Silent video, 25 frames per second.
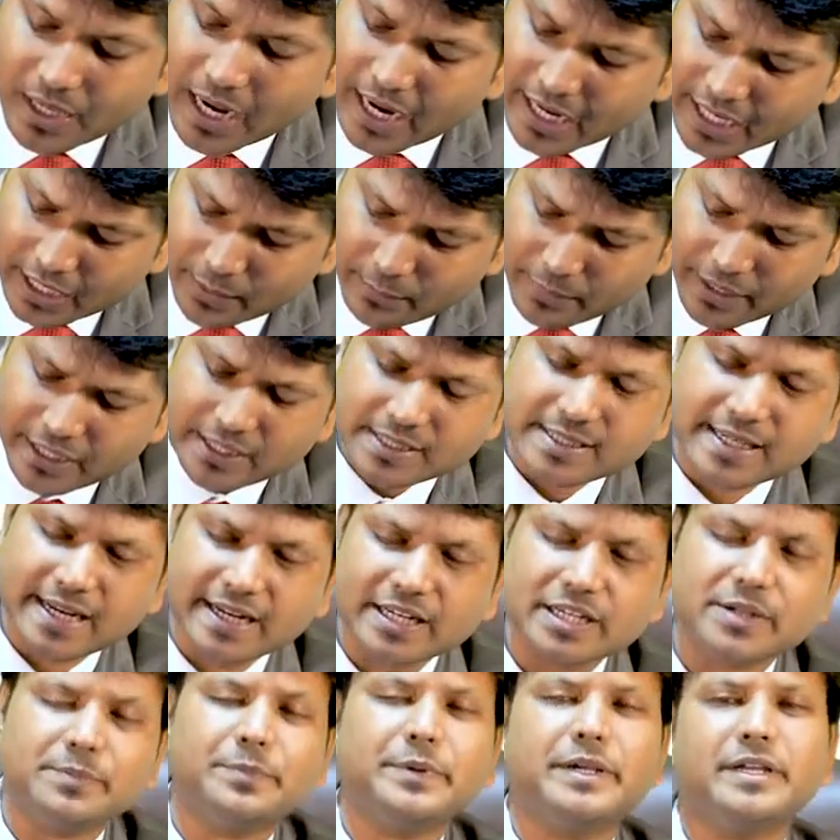honeybee,
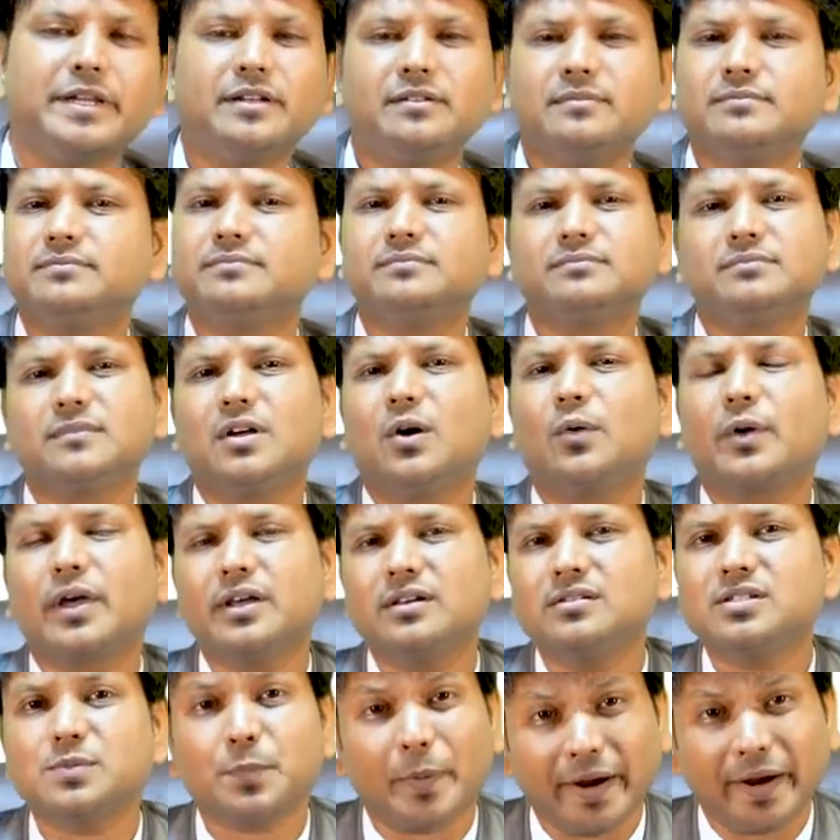centipede,
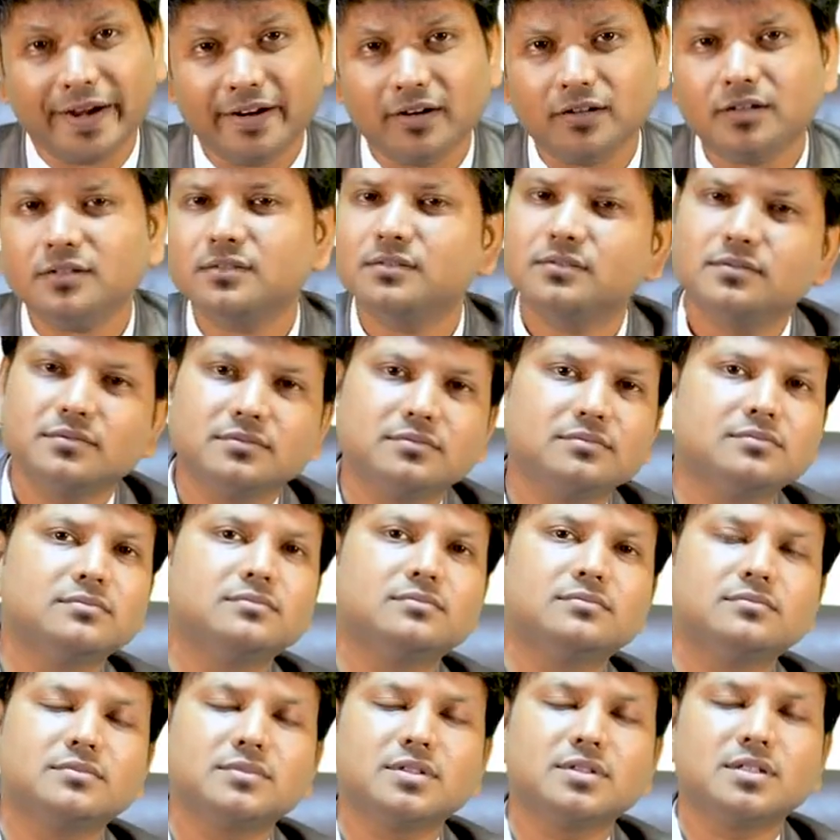okay, spider,
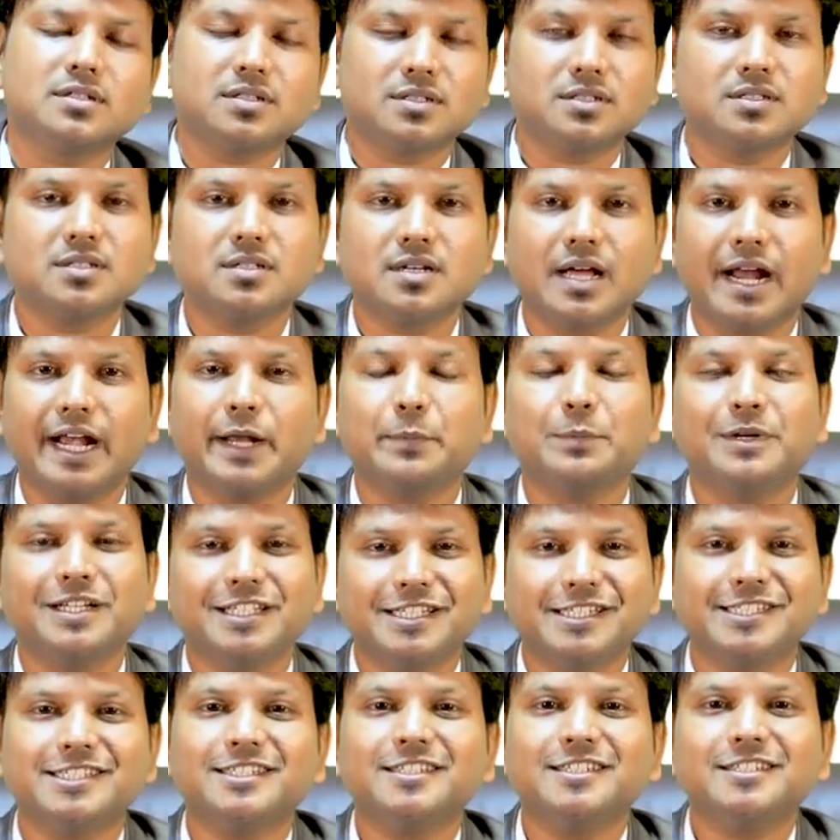animal
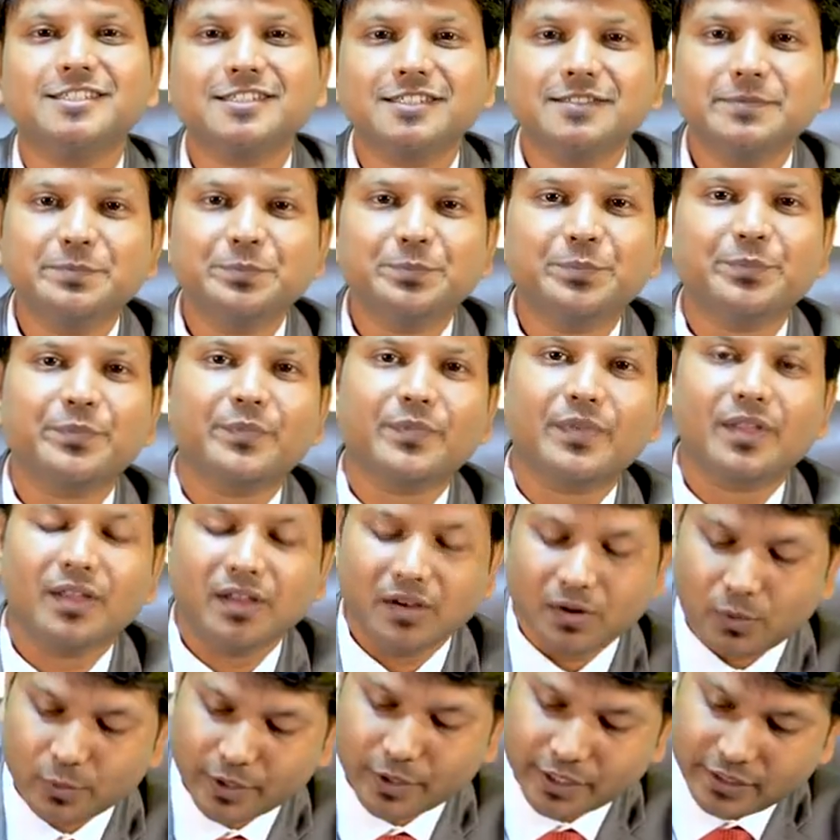irritant.
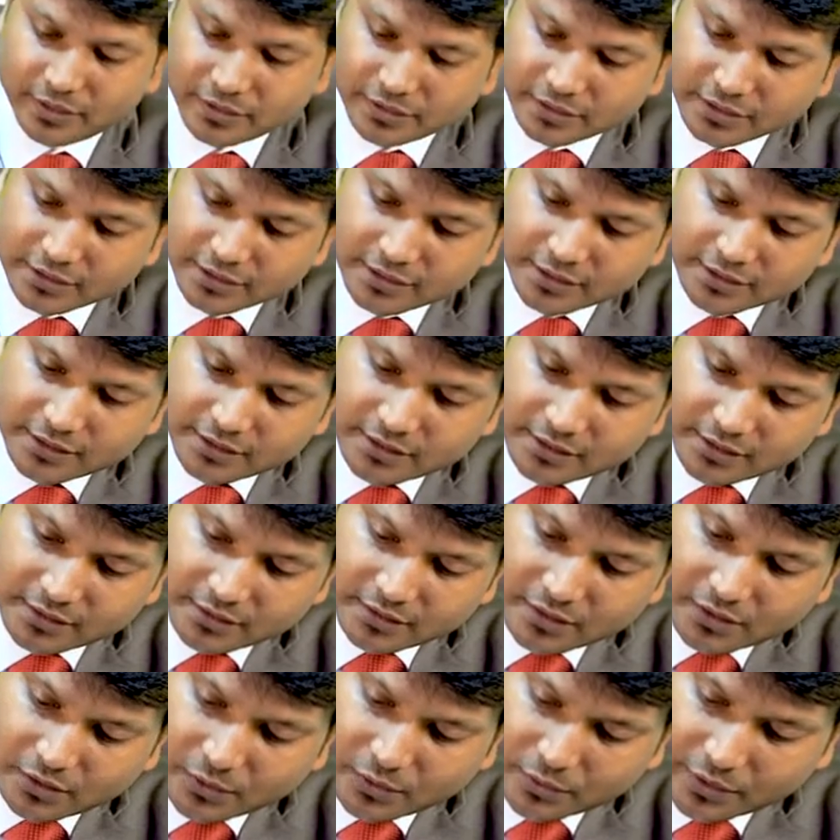Okay,
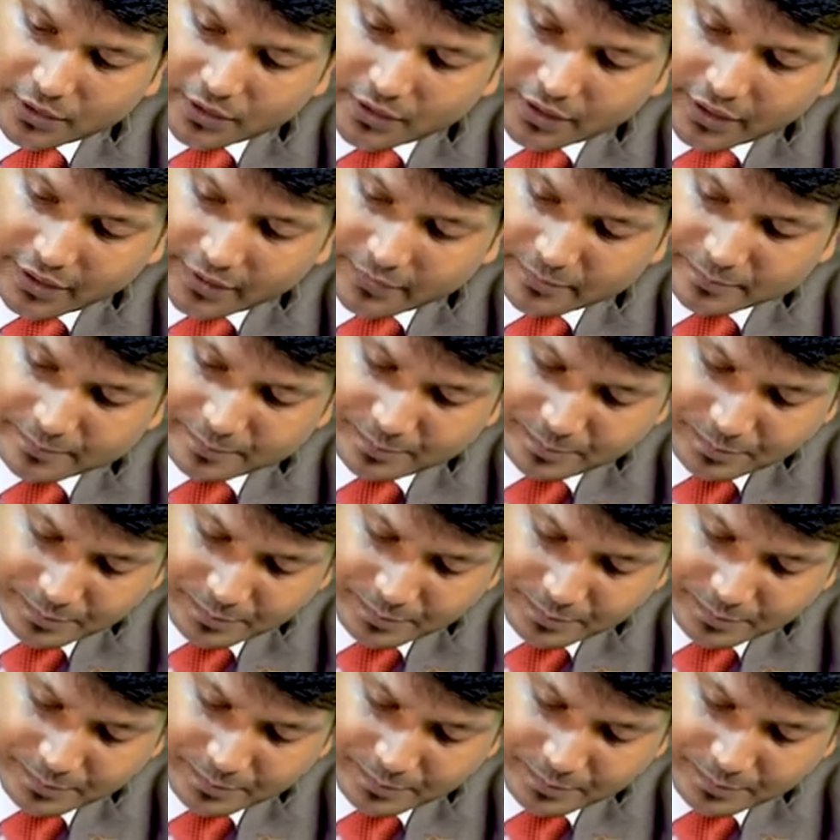okay.